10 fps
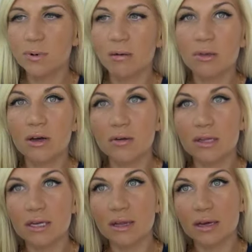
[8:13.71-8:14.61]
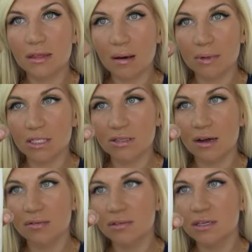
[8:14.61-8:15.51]
probably only like that much
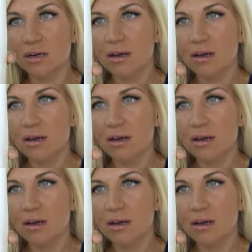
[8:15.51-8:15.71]
left.